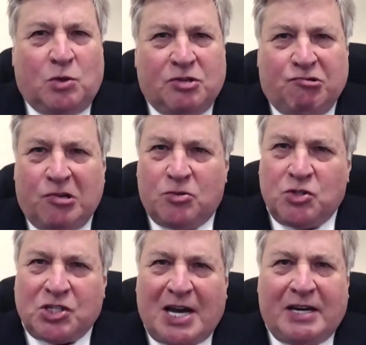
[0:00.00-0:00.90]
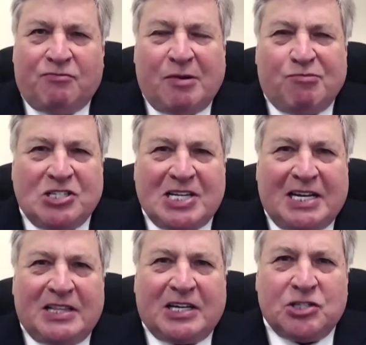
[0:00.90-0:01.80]
with Cruz kind of
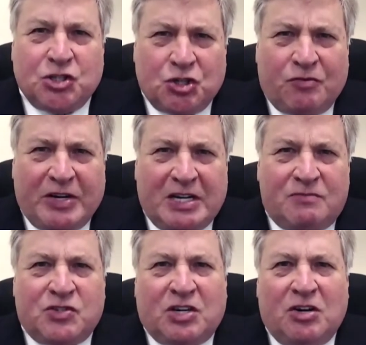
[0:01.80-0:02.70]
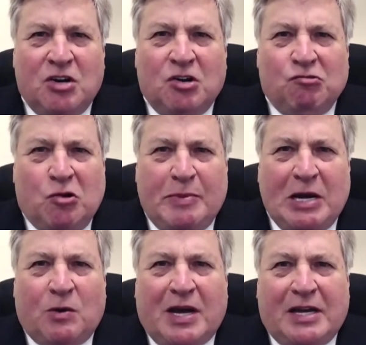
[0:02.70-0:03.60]
representing the conservatives and
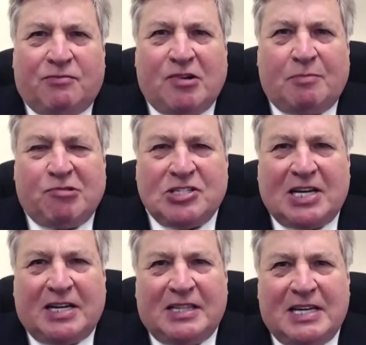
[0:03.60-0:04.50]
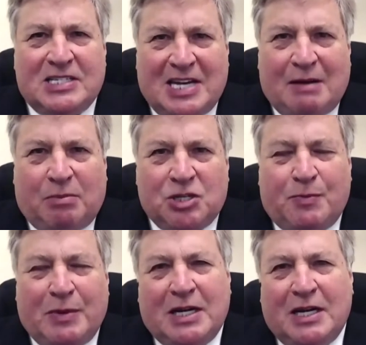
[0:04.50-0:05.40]
Rubio kind of representing the
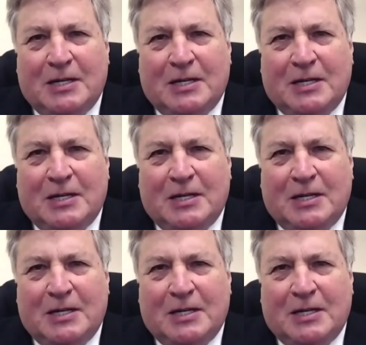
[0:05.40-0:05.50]
establishment.